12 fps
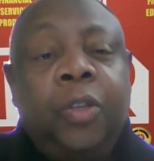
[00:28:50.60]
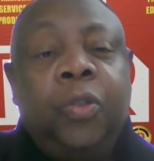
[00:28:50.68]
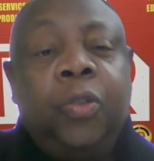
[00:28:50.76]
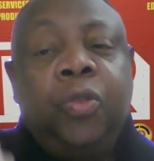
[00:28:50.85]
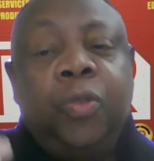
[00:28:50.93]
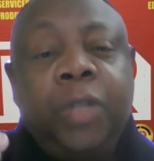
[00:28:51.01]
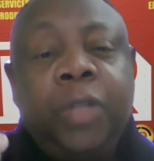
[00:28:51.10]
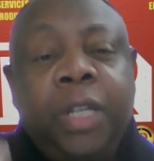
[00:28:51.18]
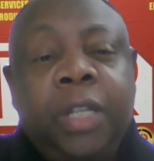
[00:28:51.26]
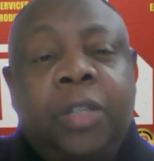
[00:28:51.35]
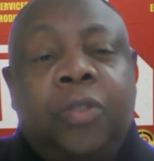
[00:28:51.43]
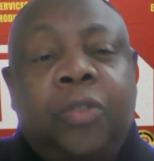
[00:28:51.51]
You
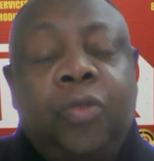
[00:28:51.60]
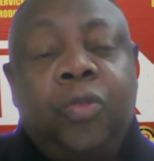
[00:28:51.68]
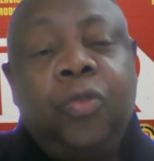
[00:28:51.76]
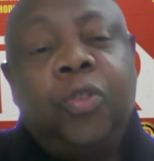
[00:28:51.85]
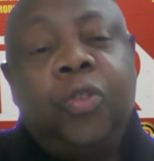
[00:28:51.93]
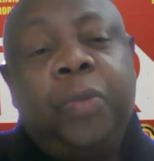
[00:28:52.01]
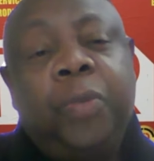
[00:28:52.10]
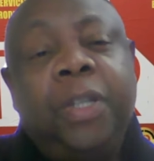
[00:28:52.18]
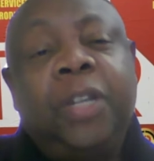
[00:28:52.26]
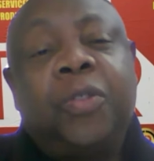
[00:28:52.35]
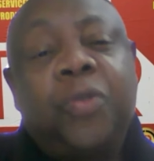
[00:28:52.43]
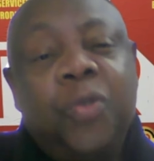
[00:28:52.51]
need to speak
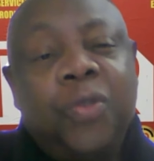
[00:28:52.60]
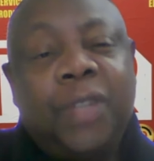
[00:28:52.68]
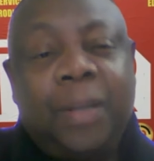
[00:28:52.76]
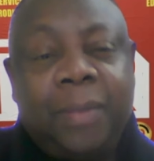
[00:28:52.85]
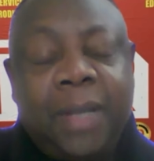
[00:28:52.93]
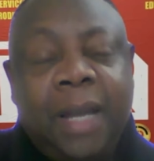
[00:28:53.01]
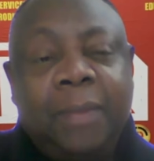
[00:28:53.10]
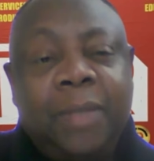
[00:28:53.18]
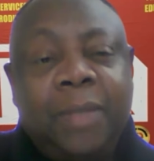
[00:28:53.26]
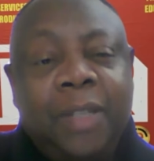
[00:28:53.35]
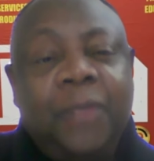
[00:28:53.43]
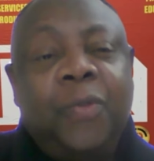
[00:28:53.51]
the truth
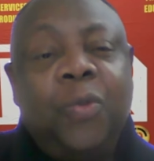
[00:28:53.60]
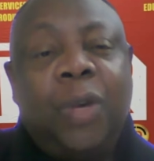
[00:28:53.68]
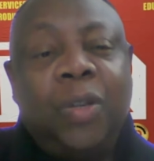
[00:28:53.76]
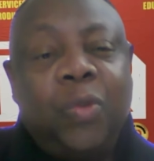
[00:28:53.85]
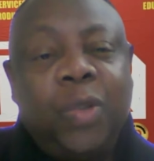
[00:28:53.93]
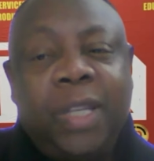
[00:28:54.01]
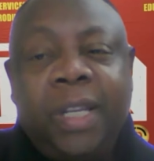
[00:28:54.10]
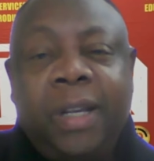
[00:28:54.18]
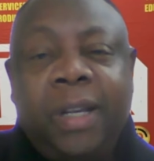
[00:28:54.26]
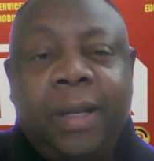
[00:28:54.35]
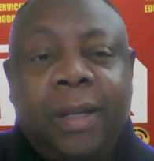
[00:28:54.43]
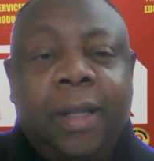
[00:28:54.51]
sometimes if you want to heal.
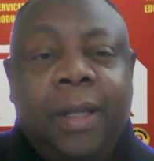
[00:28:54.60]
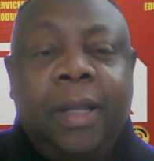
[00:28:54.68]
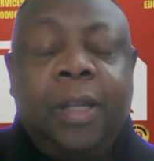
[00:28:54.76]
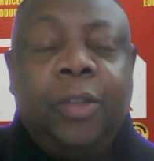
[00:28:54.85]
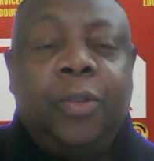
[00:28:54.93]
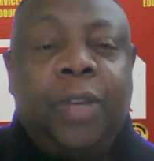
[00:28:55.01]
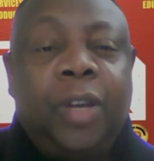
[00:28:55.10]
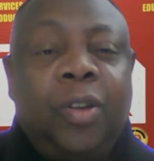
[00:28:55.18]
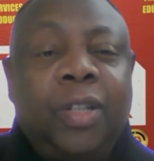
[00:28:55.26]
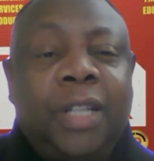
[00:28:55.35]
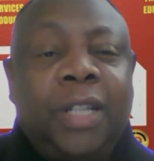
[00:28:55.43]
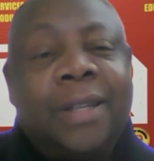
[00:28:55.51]
You
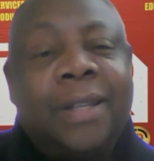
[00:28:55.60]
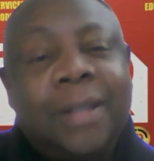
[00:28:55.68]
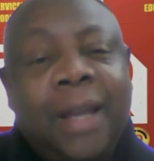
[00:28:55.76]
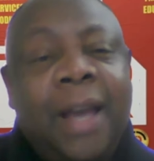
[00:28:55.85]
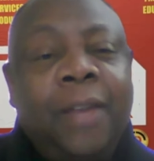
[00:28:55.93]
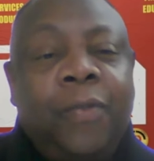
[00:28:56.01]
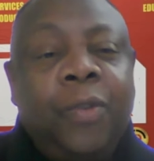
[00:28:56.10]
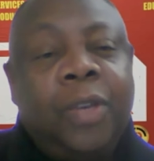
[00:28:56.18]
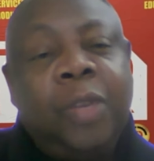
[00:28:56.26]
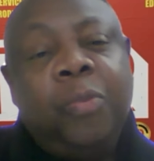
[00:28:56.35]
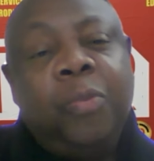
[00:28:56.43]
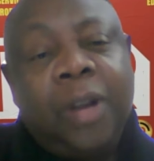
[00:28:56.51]
cannot just lie. If you
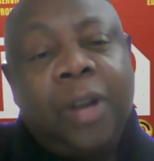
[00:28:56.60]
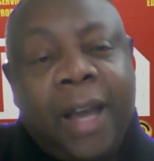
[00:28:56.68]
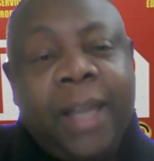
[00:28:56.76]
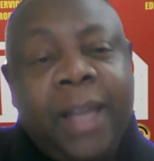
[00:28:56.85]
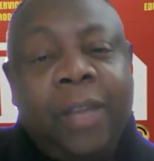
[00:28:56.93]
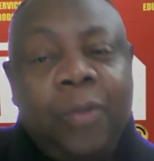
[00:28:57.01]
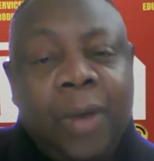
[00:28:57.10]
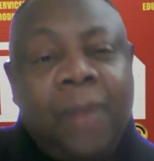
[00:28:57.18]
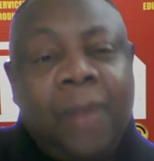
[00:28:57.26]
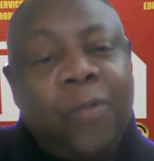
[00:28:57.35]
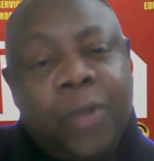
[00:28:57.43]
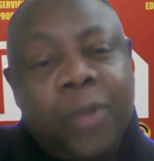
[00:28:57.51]
keep on lying, you are
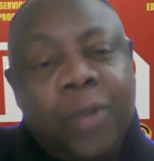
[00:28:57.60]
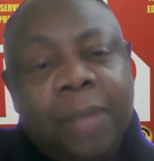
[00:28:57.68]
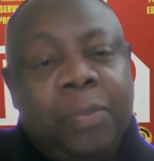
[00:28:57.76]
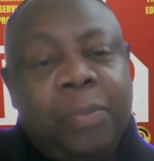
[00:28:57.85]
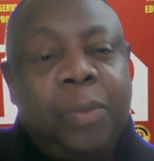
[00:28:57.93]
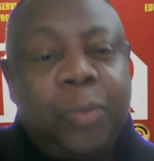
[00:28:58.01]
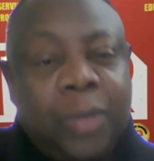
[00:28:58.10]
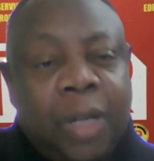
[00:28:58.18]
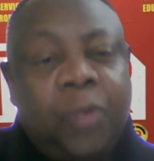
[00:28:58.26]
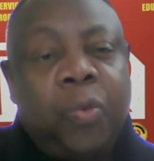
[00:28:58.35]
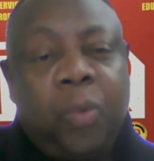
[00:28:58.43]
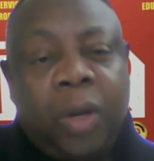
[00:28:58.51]
fooling the people
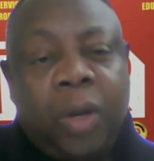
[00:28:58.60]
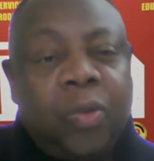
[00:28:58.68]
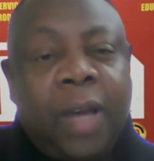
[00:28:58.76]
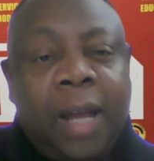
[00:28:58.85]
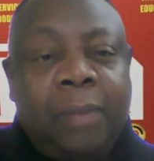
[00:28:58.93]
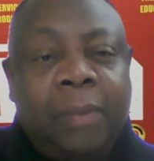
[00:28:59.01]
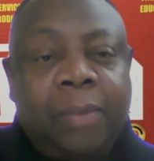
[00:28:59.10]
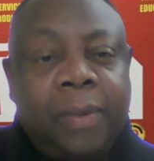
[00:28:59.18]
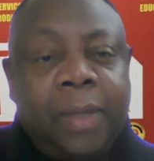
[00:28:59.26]
that we want to help.